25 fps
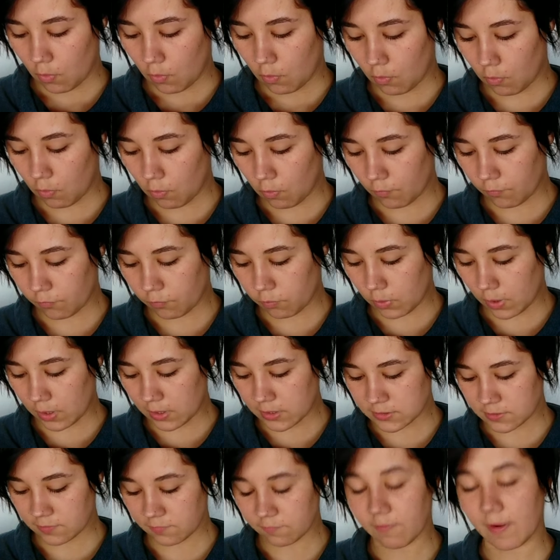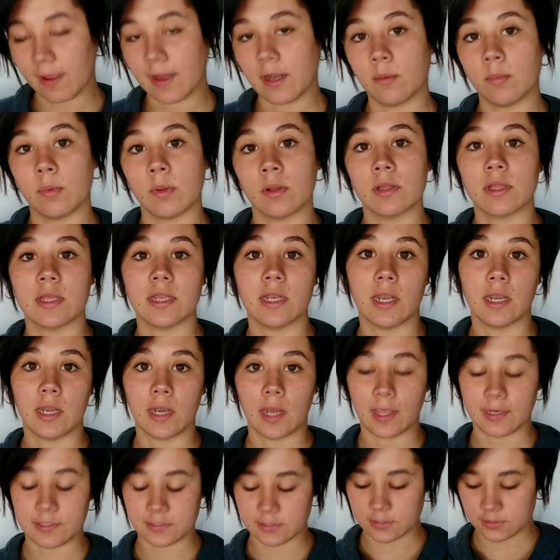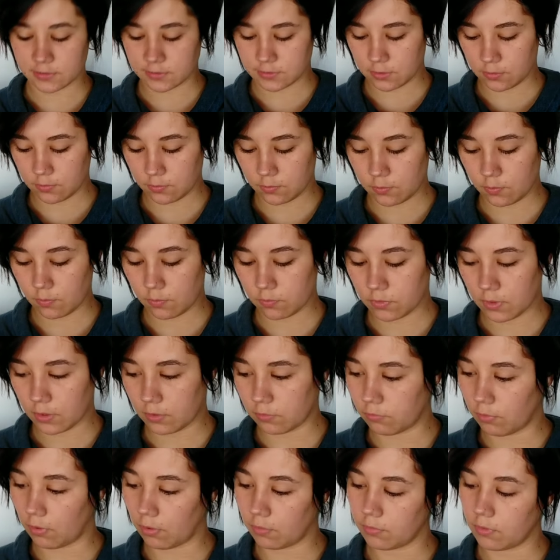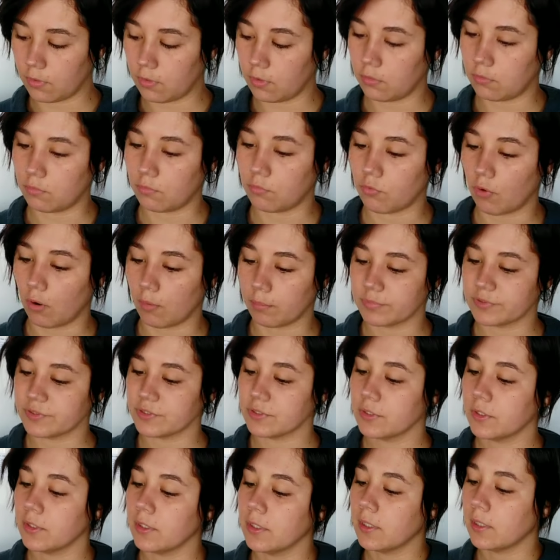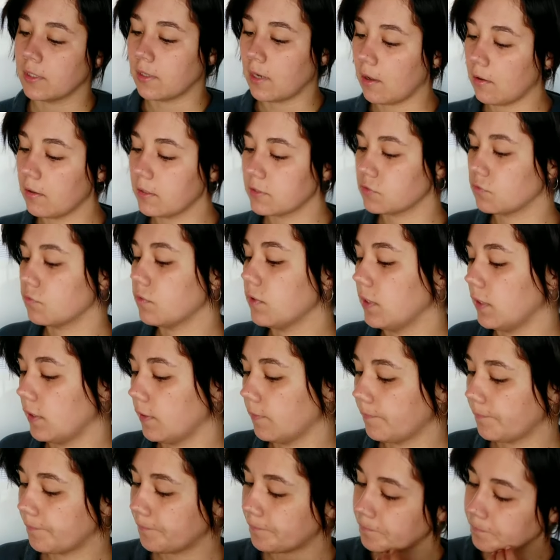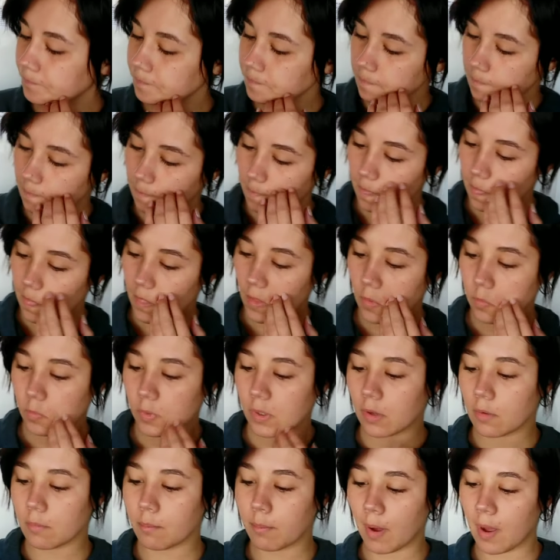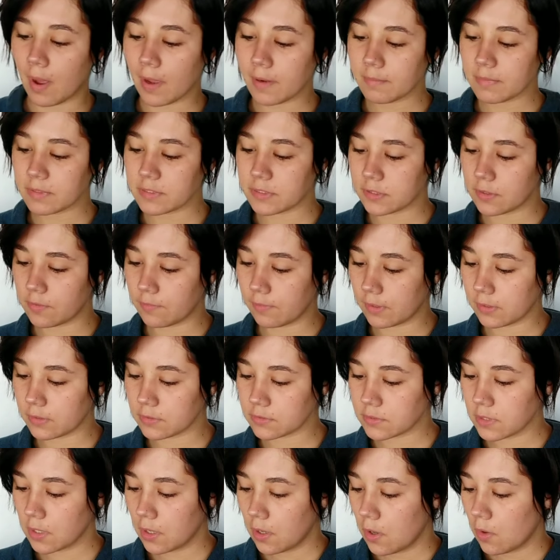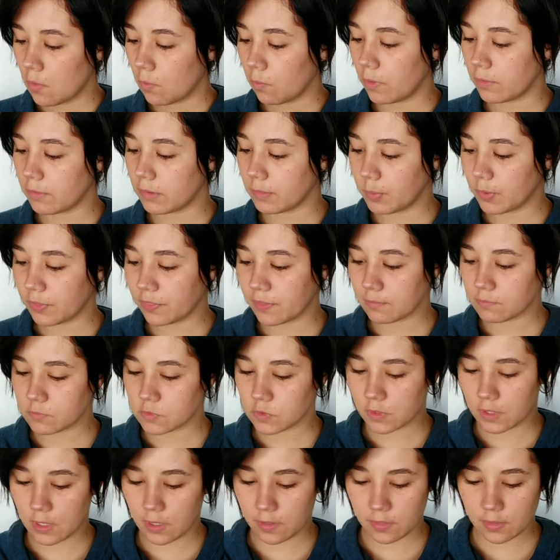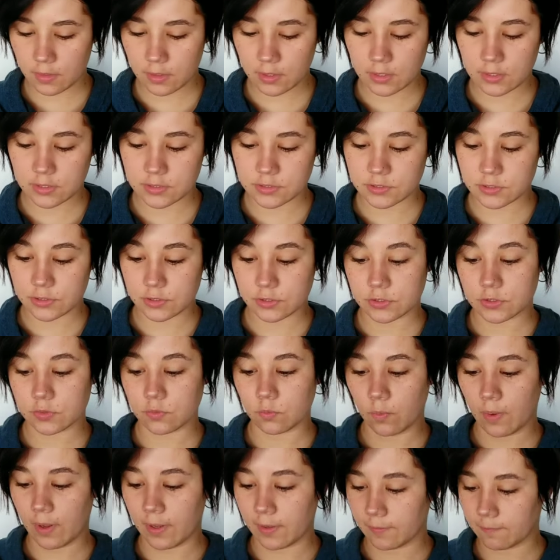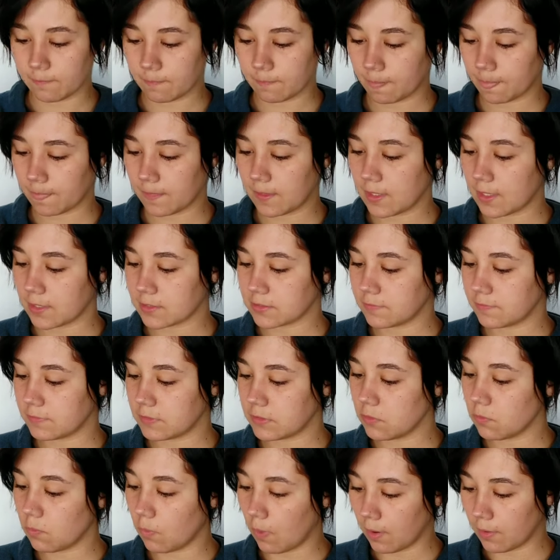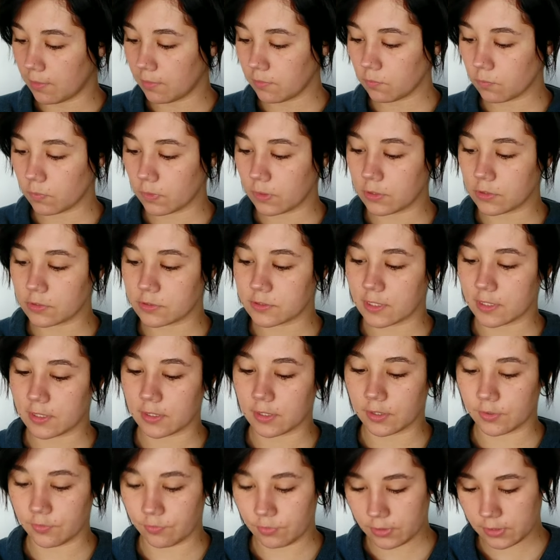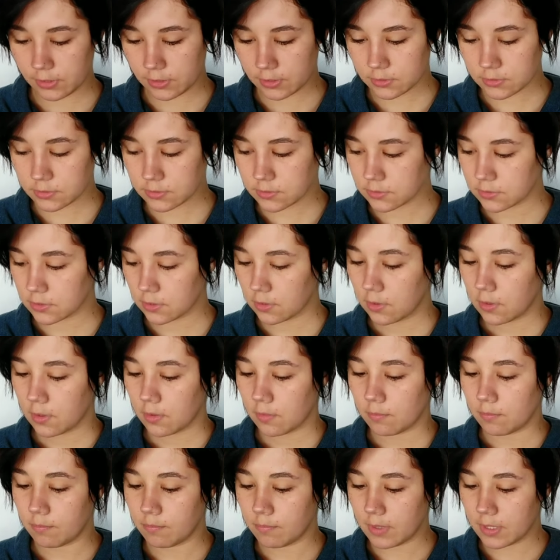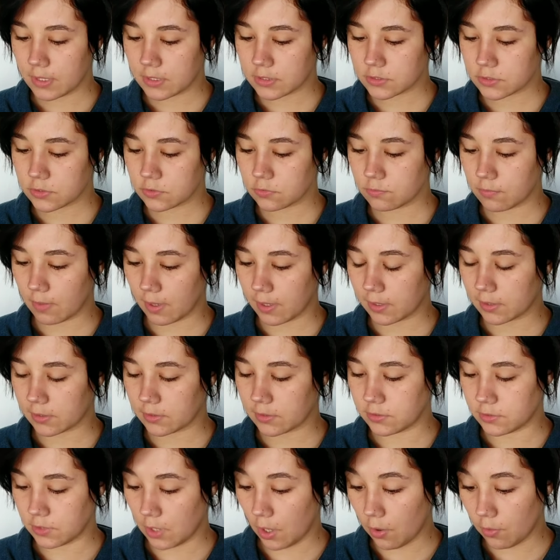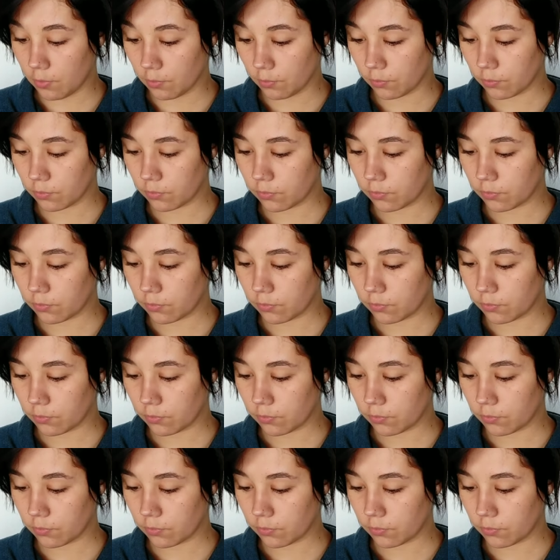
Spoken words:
off what is available in nature, so they grow their own crops. Now let's read. We combine materials when we put them together in a certain way. In activity 1, we looked at ingredients mixed to make dough.